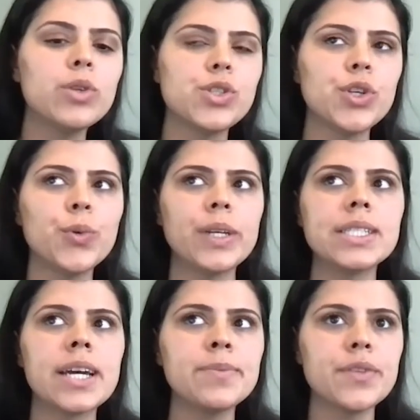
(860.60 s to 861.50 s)
would you, in
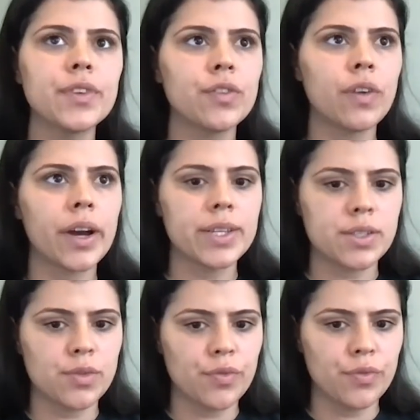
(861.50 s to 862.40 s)
terms of advice
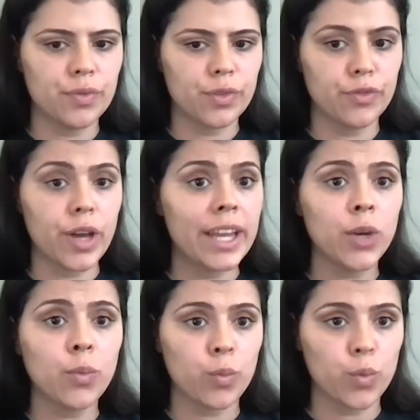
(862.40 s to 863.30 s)
for
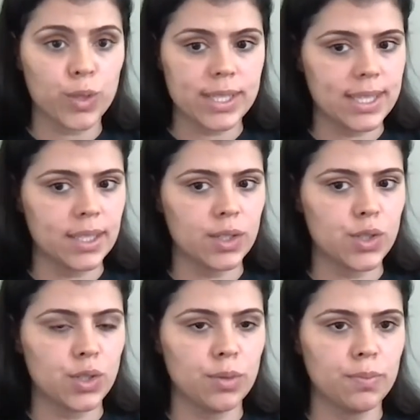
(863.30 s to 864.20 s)
anyone wanting
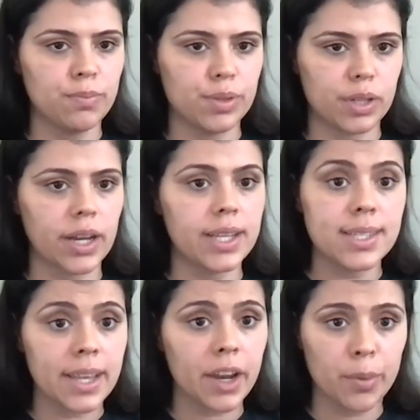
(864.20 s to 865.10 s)
to kind of
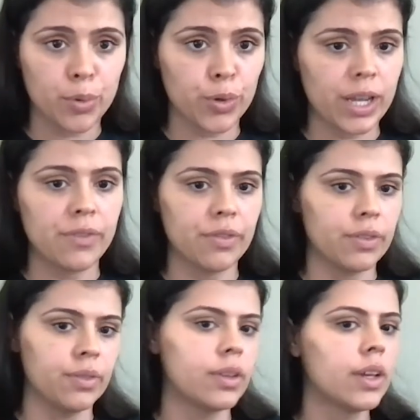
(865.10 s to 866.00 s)
set up or
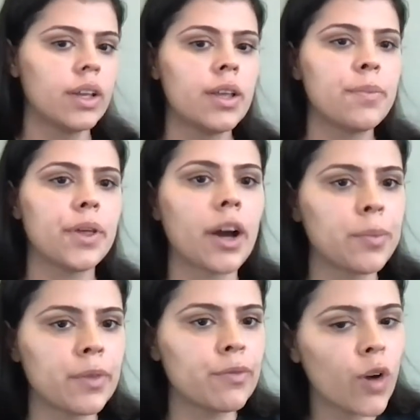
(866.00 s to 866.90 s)
even become
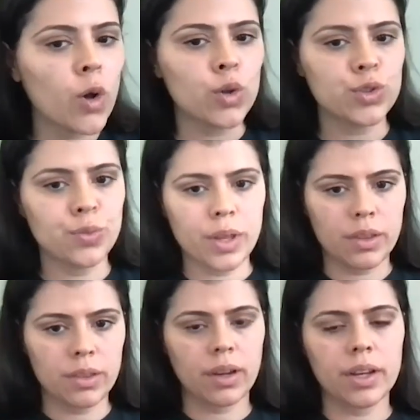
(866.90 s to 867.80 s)
involved
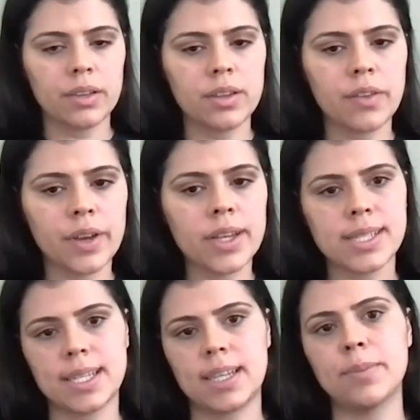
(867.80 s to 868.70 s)
with kind of
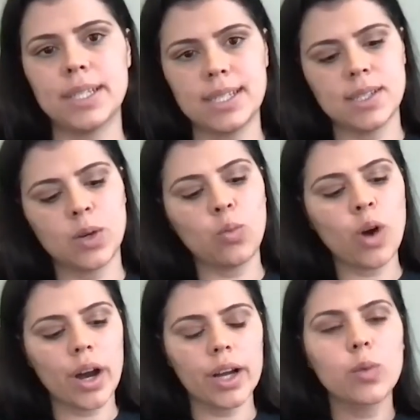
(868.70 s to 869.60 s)
diversity committees at
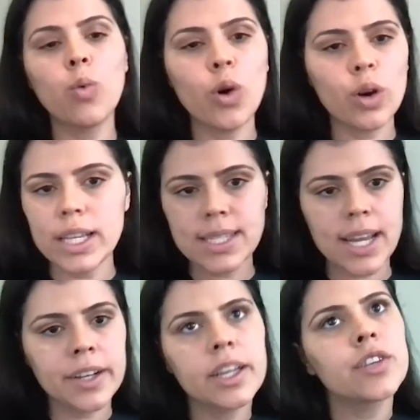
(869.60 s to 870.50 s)
work, is there
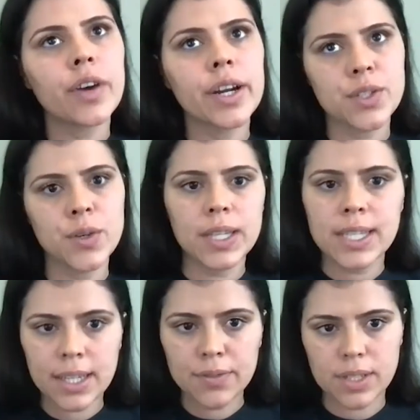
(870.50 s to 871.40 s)
any advice you could
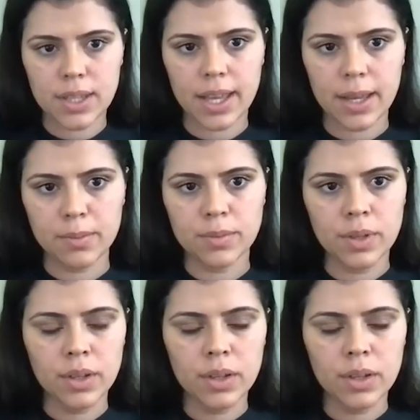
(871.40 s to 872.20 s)
give to them?